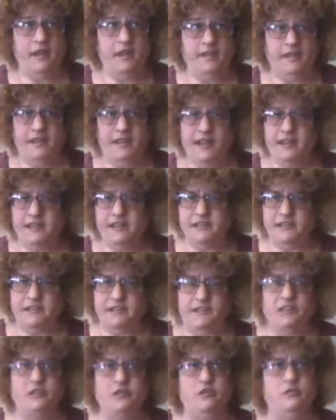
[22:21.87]
things
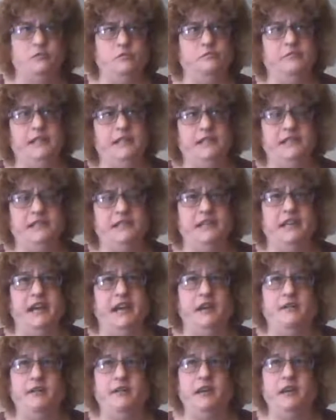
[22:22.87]
to, let's see,
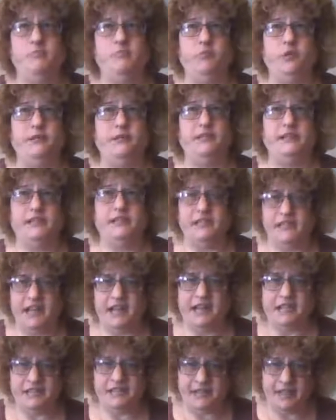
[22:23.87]
how can I put this,
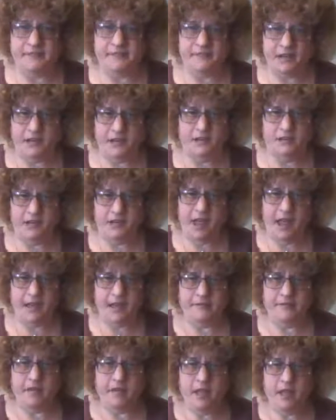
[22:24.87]
stay safe in your
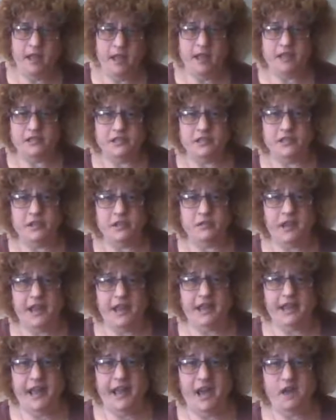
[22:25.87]
life. So
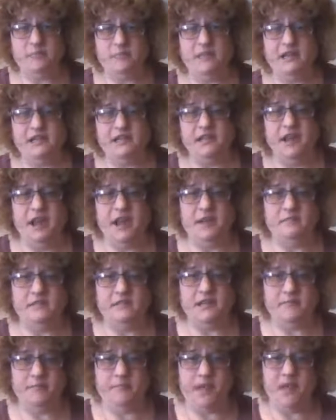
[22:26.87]
like how many
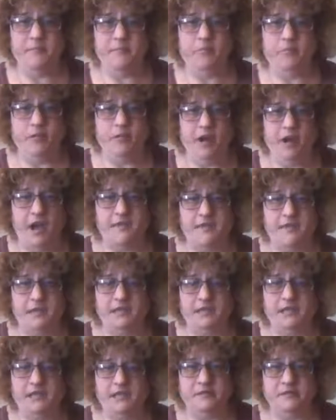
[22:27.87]
times have people gotten
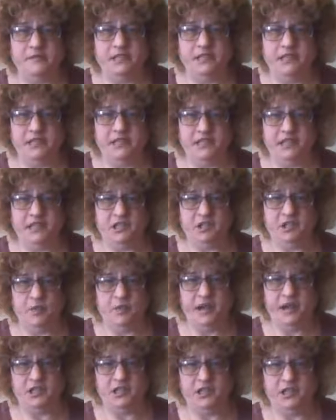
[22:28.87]
themselves into
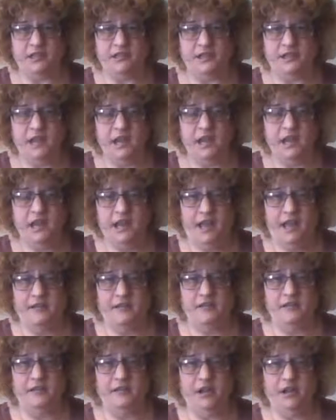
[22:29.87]
situations
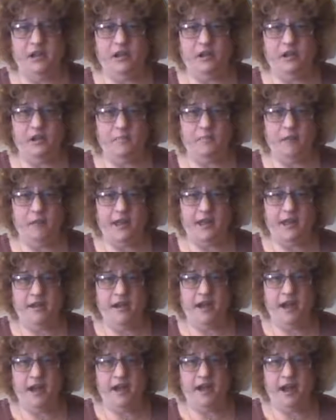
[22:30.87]
and they're like, oh my
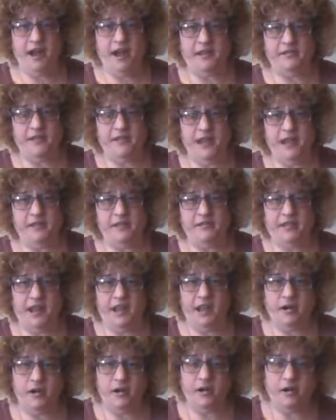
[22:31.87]
God,
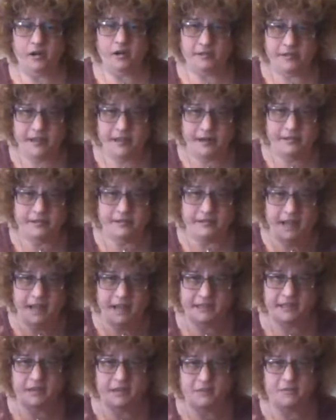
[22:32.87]
they heard
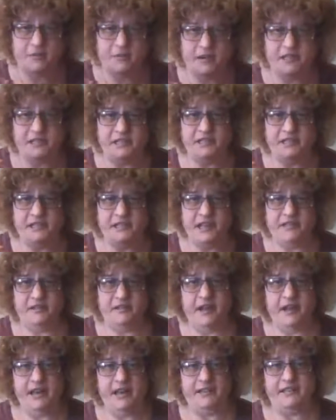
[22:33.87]
that little voice inside
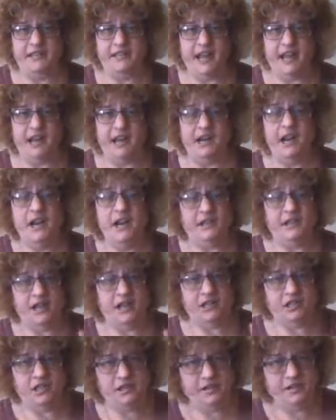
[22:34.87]
their head saying they
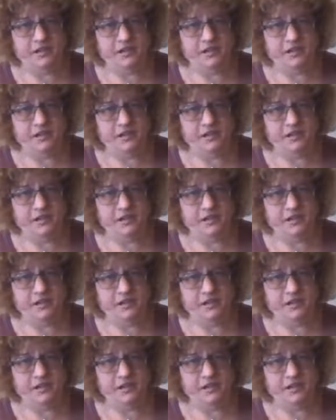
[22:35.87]
shouldn't